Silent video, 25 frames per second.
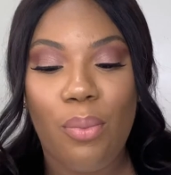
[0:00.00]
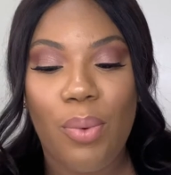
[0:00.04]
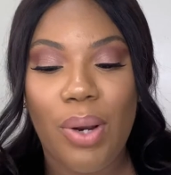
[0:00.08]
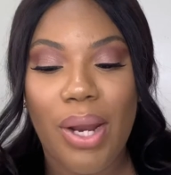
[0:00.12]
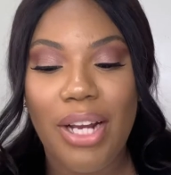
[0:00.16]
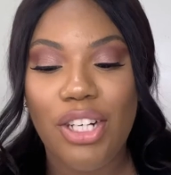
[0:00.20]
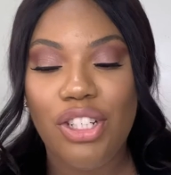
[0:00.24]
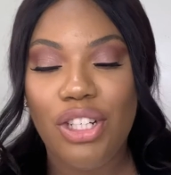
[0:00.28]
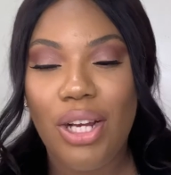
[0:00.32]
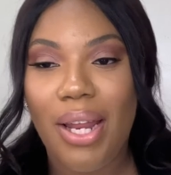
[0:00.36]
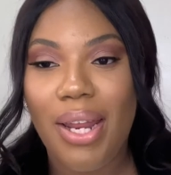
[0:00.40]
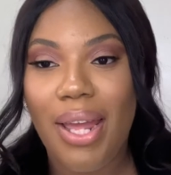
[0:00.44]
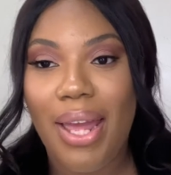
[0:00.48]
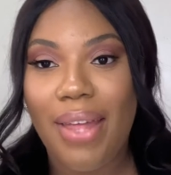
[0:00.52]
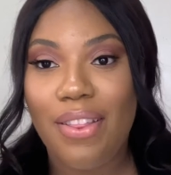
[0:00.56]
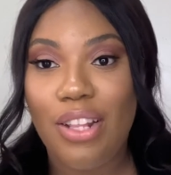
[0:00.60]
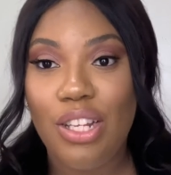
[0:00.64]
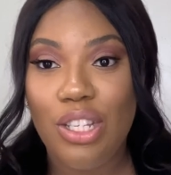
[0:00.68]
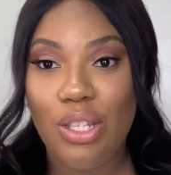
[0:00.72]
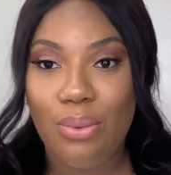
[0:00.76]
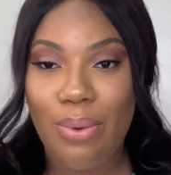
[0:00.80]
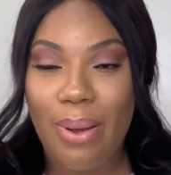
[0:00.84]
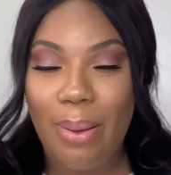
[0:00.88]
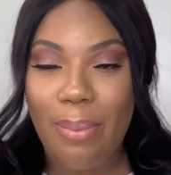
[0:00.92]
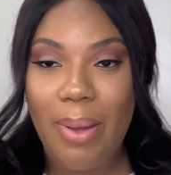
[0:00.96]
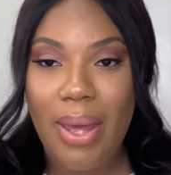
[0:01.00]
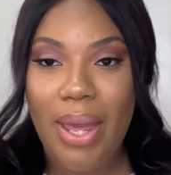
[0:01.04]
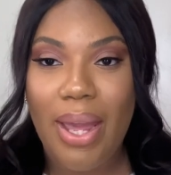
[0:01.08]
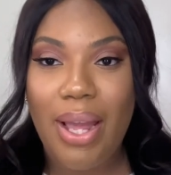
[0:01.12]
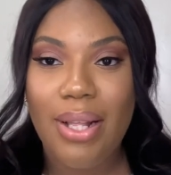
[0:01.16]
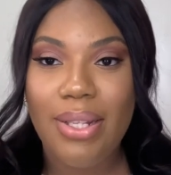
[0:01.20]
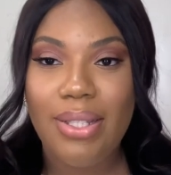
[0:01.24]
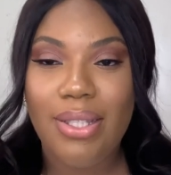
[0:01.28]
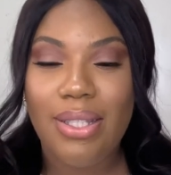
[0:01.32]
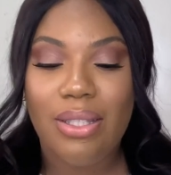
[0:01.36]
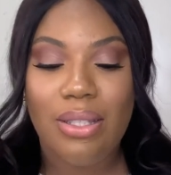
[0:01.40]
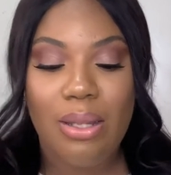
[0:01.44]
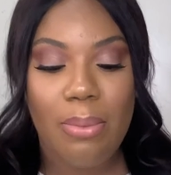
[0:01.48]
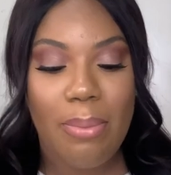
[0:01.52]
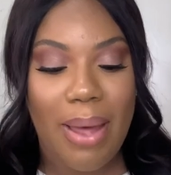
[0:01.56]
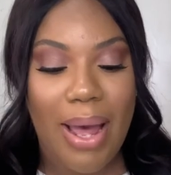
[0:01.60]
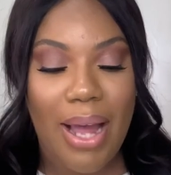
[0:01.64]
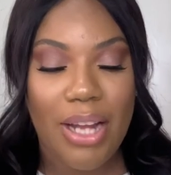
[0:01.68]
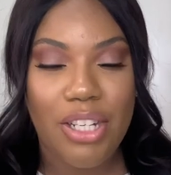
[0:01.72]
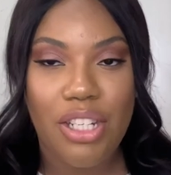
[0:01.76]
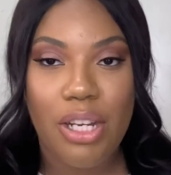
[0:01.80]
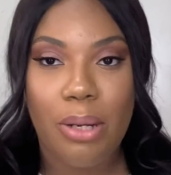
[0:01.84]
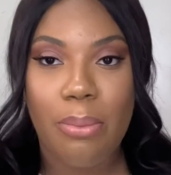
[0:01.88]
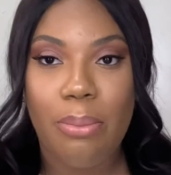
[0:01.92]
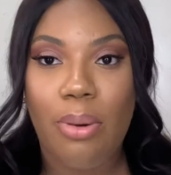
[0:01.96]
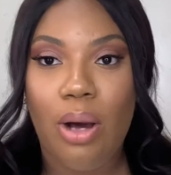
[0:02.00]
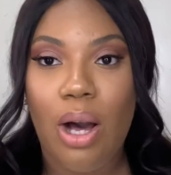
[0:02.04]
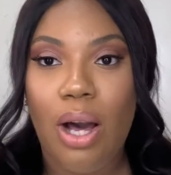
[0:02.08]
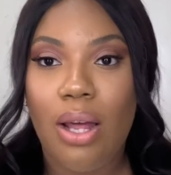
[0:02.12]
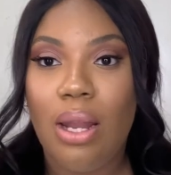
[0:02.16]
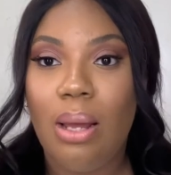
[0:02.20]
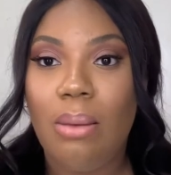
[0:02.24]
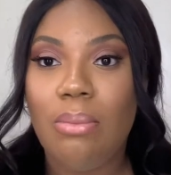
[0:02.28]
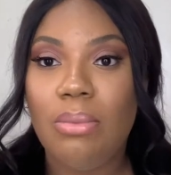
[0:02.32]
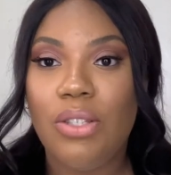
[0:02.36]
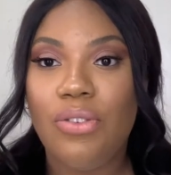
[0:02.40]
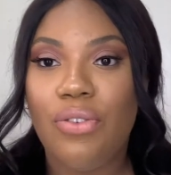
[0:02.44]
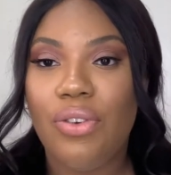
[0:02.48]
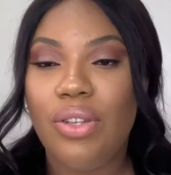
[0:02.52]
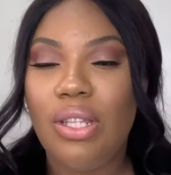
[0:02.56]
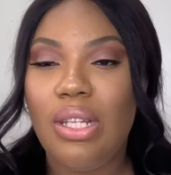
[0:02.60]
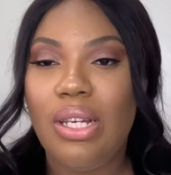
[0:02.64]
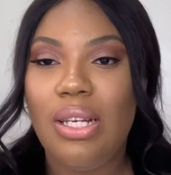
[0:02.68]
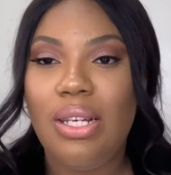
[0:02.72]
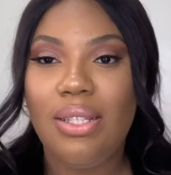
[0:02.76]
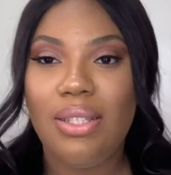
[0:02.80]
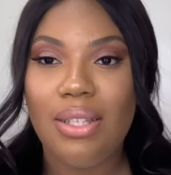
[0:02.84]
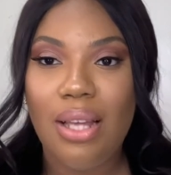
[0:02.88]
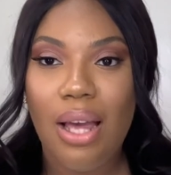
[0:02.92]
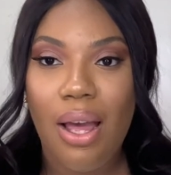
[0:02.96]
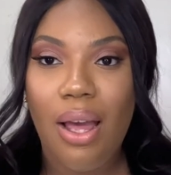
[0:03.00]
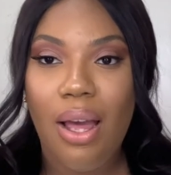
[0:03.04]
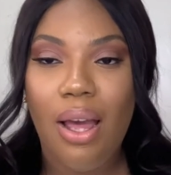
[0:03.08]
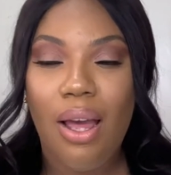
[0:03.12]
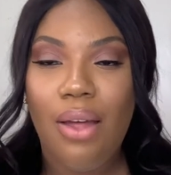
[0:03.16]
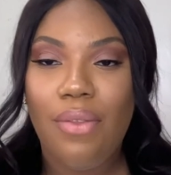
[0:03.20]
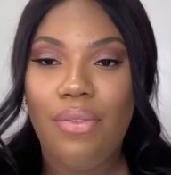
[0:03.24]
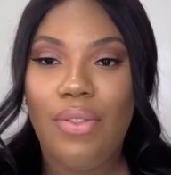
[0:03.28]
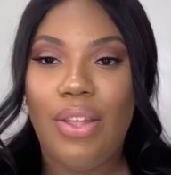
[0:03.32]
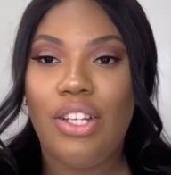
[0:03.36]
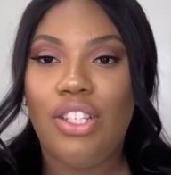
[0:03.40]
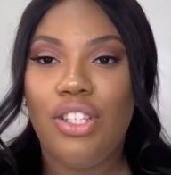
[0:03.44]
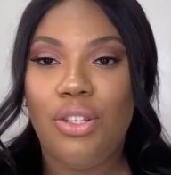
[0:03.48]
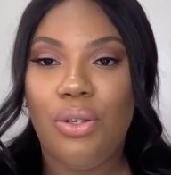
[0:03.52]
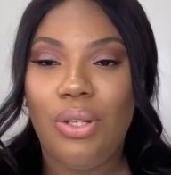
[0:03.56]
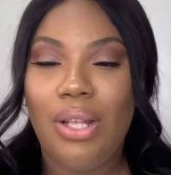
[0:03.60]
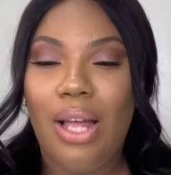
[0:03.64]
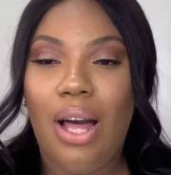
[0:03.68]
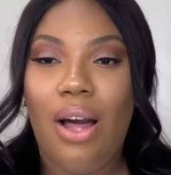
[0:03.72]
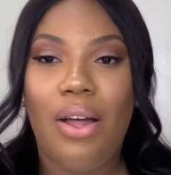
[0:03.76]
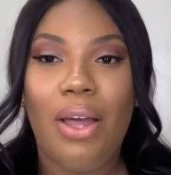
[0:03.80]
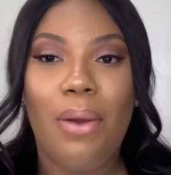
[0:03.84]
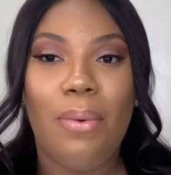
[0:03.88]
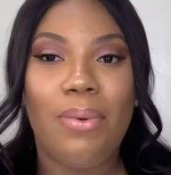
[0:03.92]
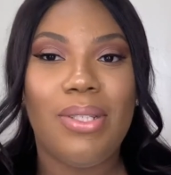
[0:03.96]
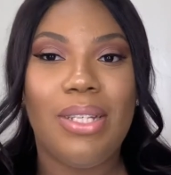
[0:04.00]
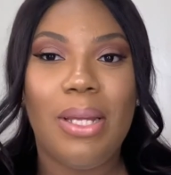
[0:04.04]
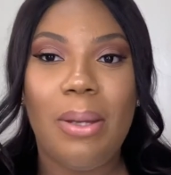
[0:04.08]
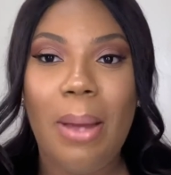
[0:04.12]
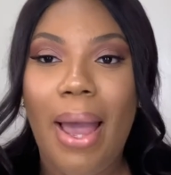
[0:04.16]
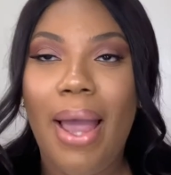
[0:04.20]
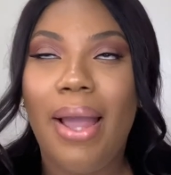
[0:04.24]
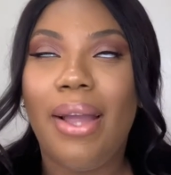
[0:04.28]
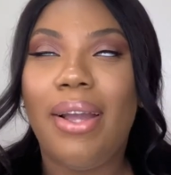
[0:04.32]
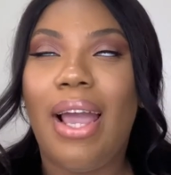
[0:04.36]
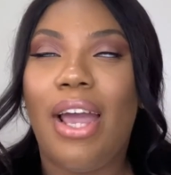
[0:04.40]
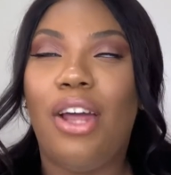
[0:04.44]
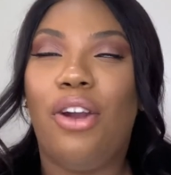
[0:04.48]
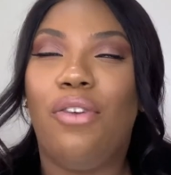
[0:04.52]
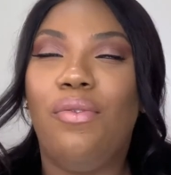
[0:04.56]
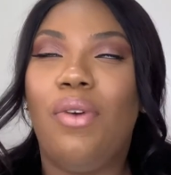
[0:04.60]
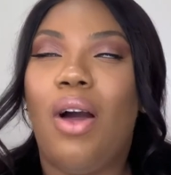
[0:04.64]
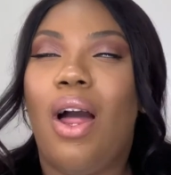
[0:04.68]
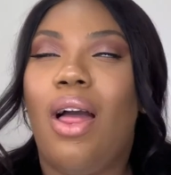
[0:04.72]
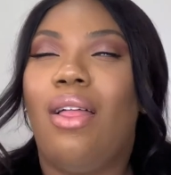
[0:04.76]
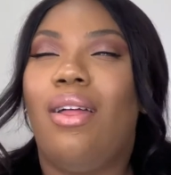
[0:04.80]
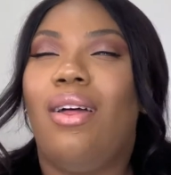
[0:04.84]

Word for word: I tried to get the sweatpants, the matching bottoms for these, they sold out. It was, I, I'm,